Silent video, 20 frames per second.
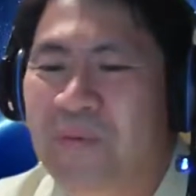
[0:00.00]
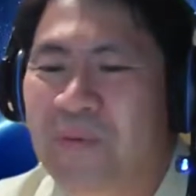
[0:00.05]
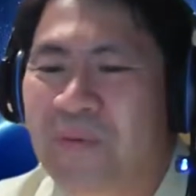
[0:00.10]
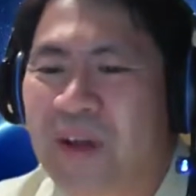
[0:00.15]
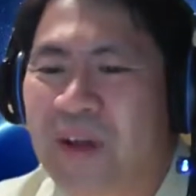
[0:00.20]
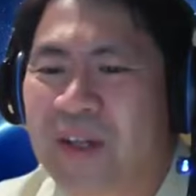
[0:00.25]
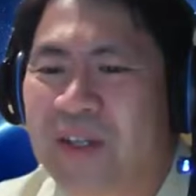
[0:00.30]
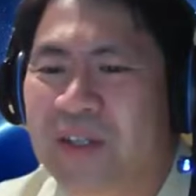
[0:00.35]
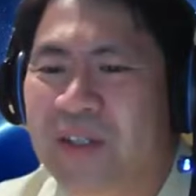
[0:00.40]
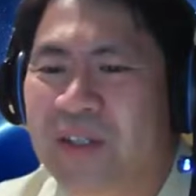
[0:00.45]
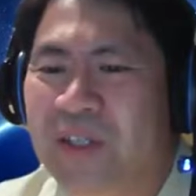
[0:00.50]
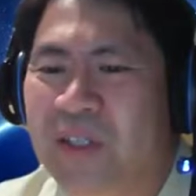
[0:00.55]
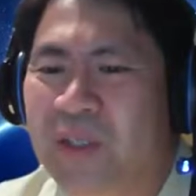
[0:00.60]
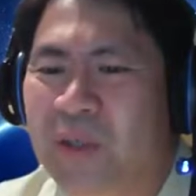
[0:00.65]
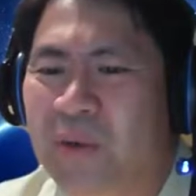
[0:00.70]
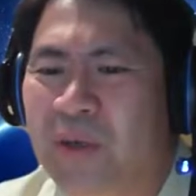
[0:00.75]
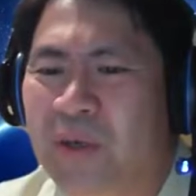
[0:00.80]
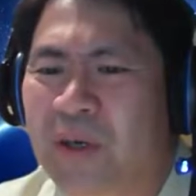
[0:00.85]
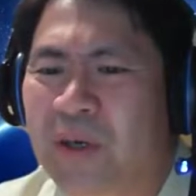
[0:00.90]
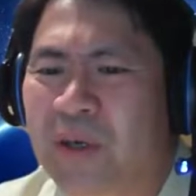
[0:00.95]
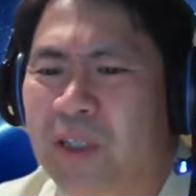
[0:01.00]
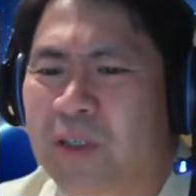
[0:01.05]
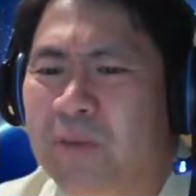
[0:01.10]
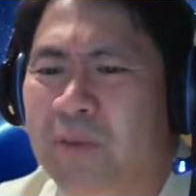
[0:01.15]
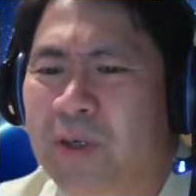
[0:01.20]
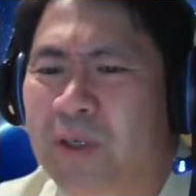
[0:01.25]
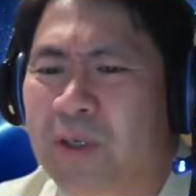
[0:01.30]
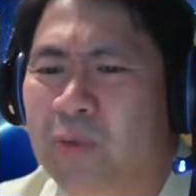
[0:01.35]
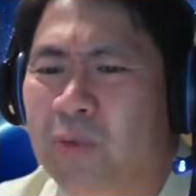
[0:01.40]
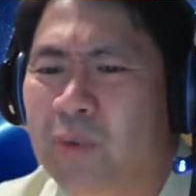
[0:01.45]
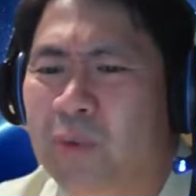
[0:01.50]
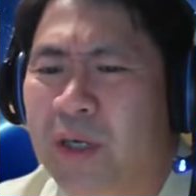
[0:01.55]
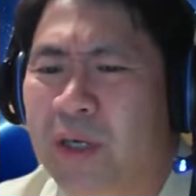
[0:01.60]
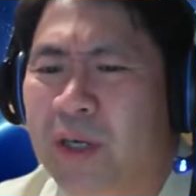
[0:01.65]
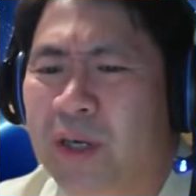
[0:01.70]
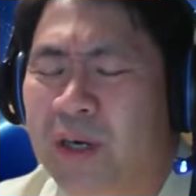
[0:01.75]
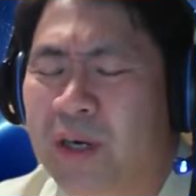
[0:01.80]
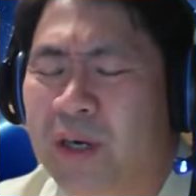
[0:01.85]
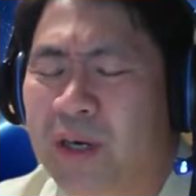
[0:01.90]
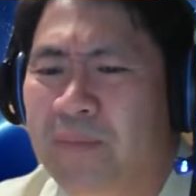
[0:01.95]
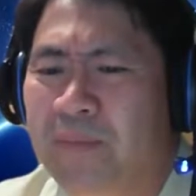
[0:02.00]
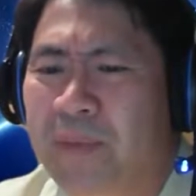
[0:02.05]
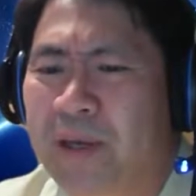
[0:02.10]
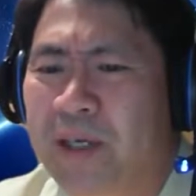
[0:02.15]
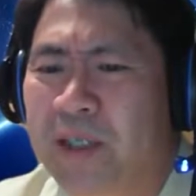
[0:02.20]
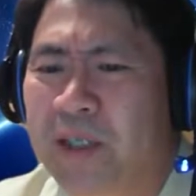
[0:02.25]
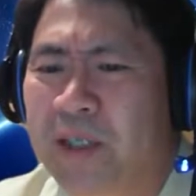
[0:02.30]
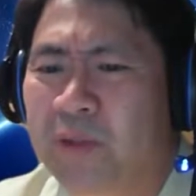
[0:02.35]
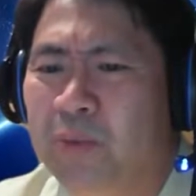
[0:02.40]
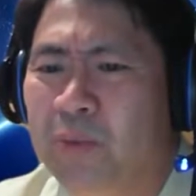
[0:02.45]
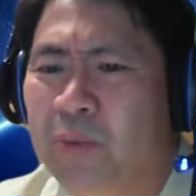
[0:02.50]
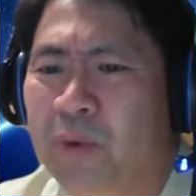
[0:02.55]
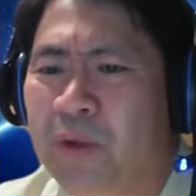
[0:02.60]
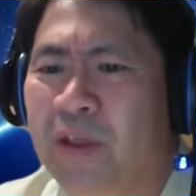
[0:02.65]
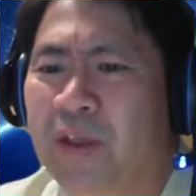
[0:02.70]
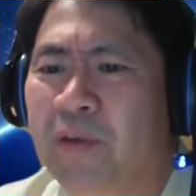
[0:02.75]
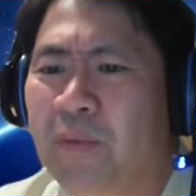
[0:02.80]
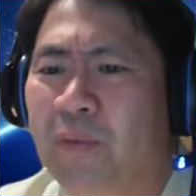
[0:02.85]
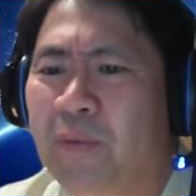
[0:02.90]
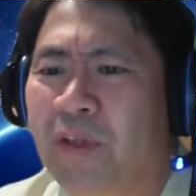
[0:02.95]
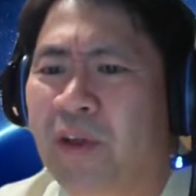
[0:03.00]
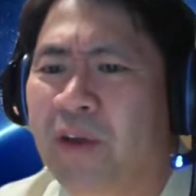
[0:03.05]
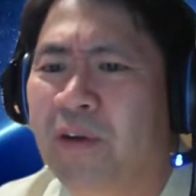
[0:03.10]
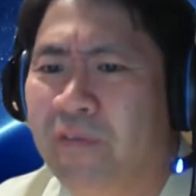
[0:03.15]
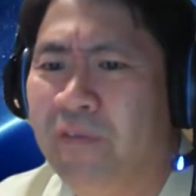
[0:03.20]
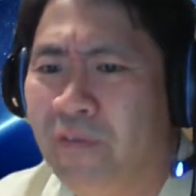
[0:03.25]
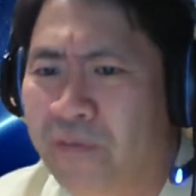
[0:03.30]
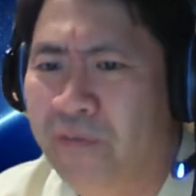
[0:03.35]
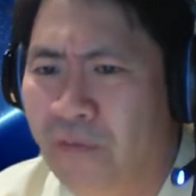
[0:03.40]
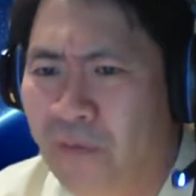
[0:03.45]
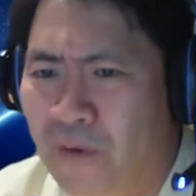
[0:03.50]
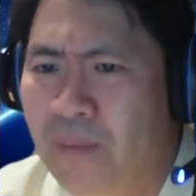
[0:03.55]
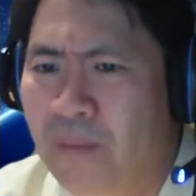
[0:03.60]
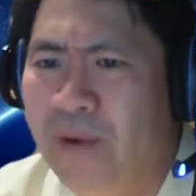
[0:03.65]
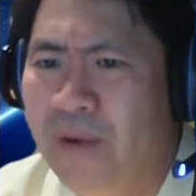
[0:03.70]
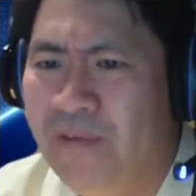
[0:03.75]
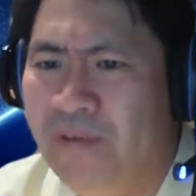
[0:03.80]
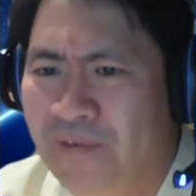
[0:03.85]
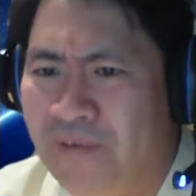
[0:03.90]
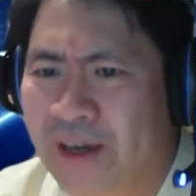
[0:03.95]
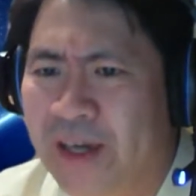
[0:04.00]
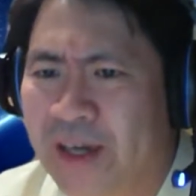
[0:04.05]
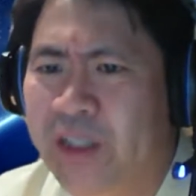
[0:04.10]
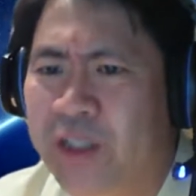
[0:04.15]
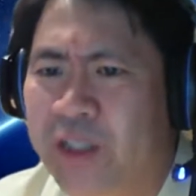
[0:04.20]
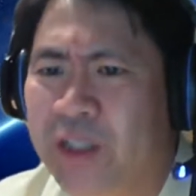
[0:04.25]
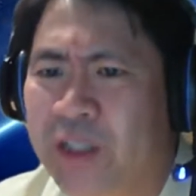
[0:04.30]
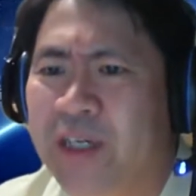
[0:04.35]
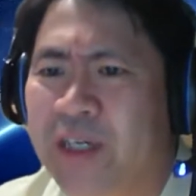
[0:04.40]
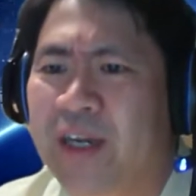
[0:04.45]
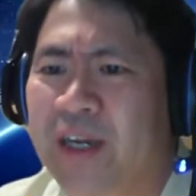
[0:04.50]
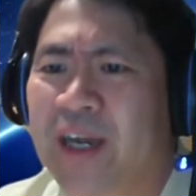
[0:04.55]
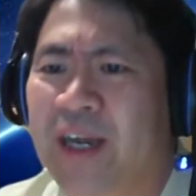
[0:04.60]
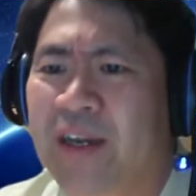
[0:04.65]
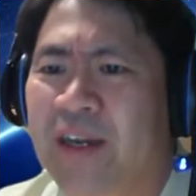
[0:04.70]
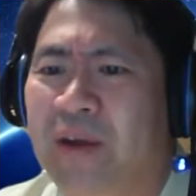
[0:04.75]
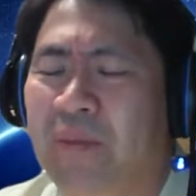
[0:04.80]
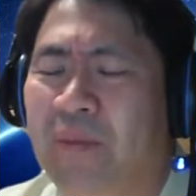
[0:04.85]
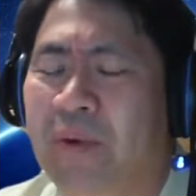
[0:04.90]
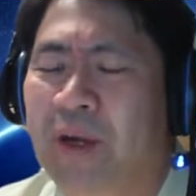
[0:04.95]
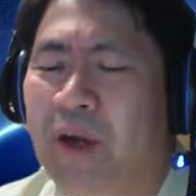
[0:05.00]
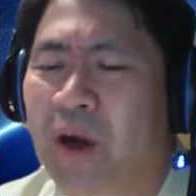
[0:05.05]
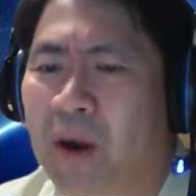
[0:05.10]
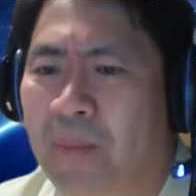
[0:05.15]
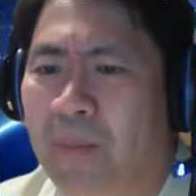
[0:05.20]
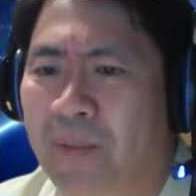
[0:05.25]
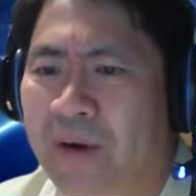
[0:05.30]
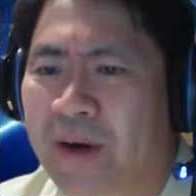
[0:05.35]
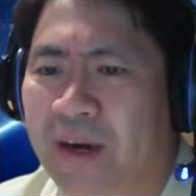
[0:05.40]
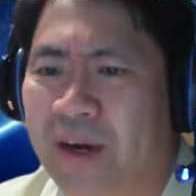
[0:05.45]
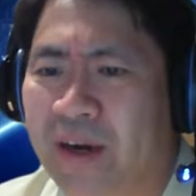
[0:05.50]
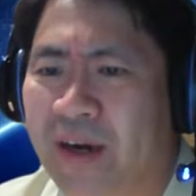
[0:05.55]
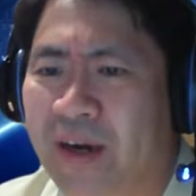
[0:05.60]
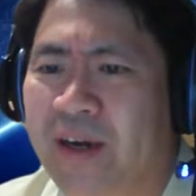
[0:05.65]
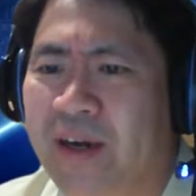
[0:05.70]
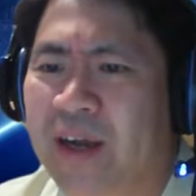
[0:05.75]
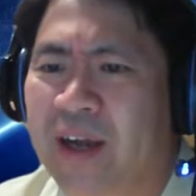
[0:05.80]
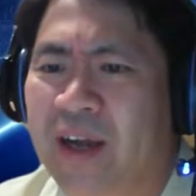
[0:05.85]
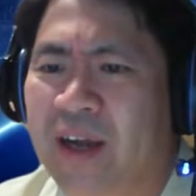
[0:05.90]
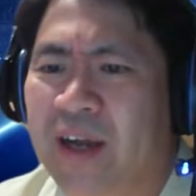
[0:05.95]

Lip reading: had so little experience working on patients with confirmed infection and that we operate on.